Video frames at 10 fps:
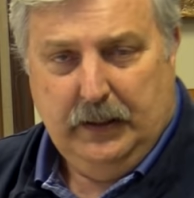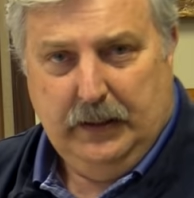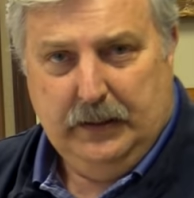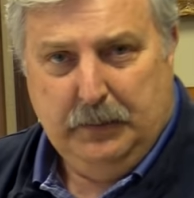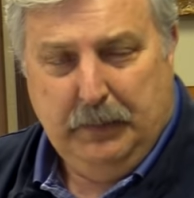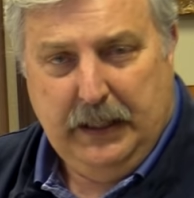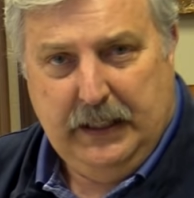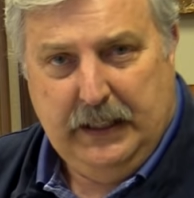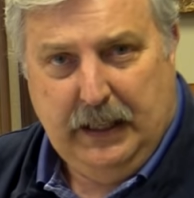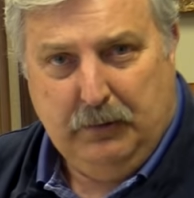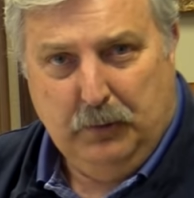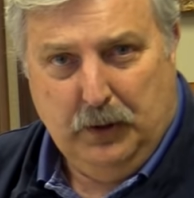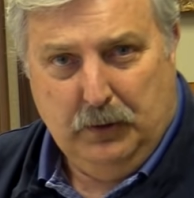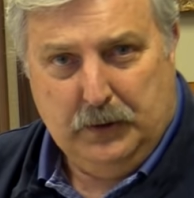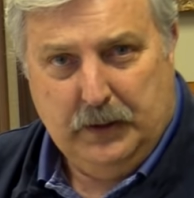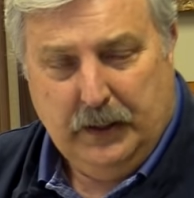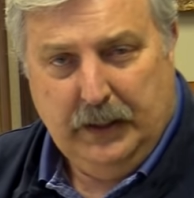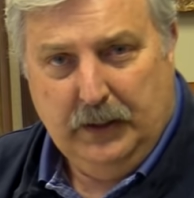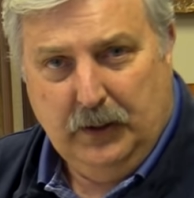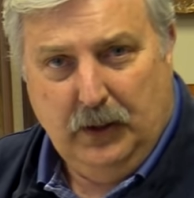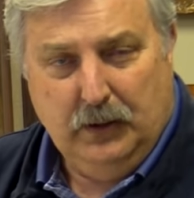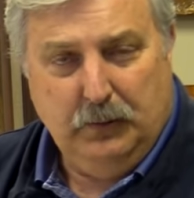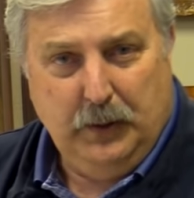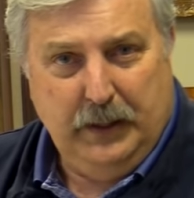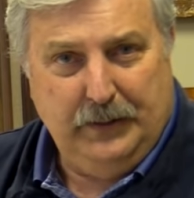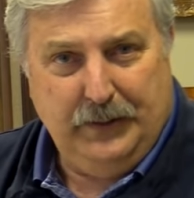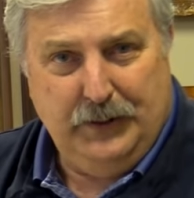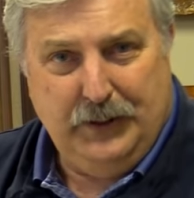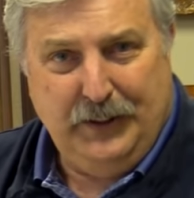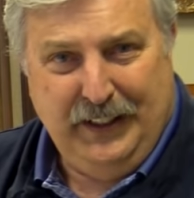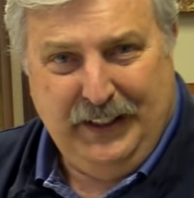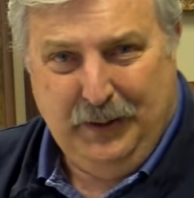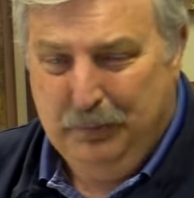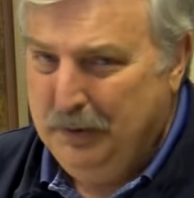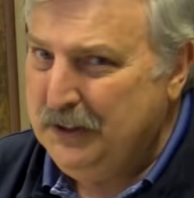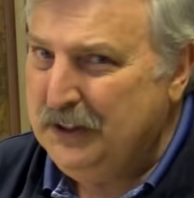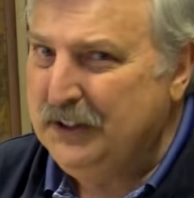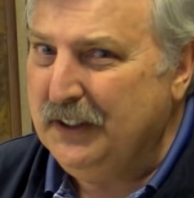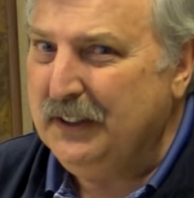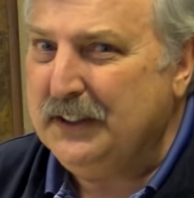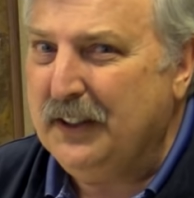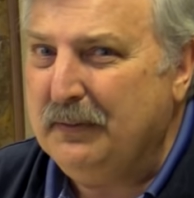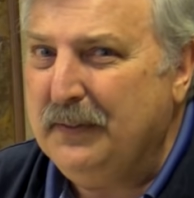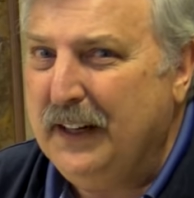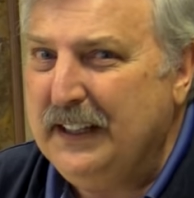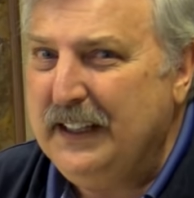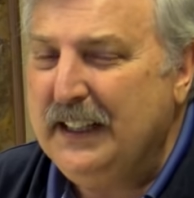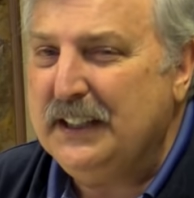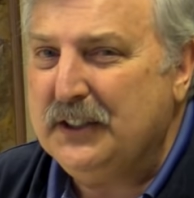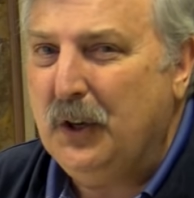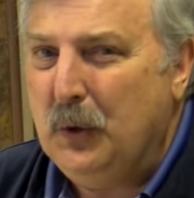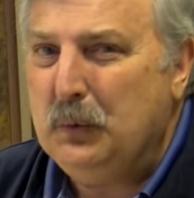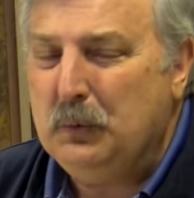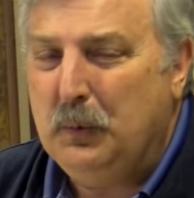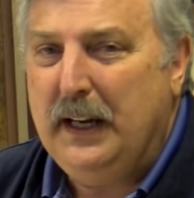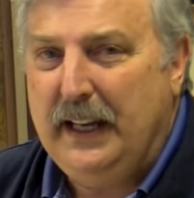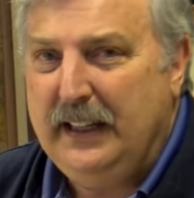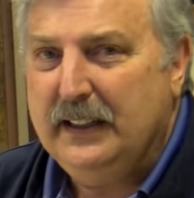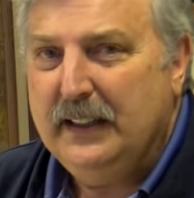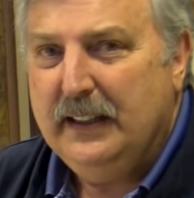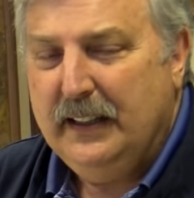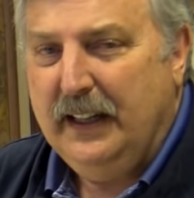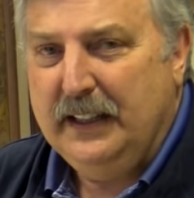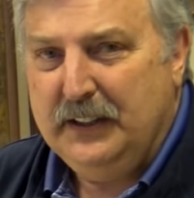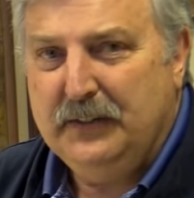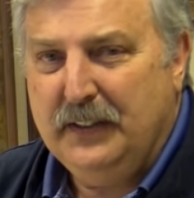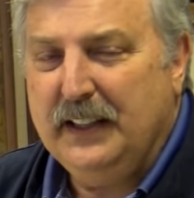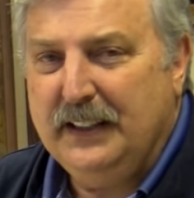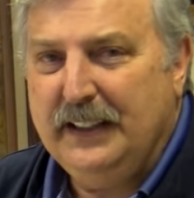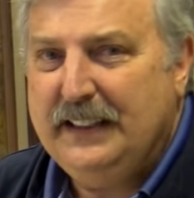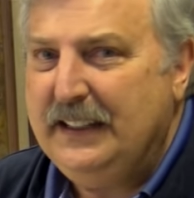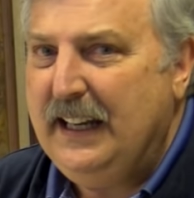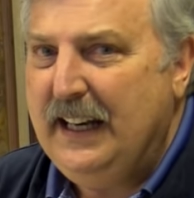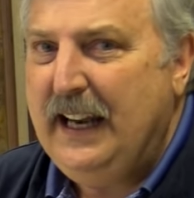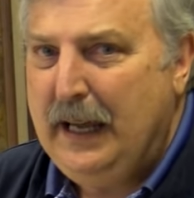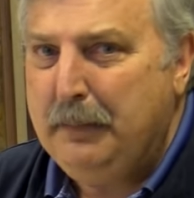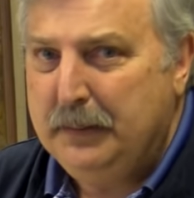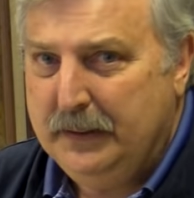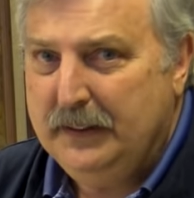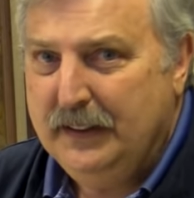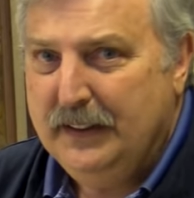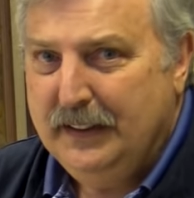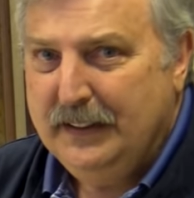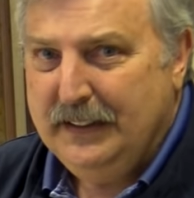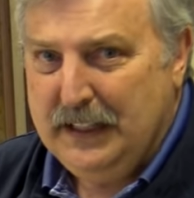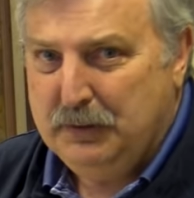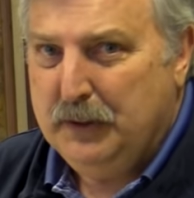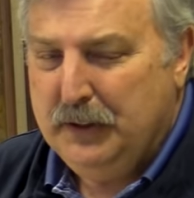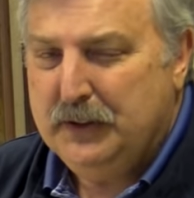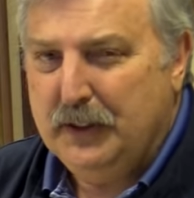into making that rose. And along the way on the journey, your brush is going to start finding its own way. And you've got to let that happen. That's where you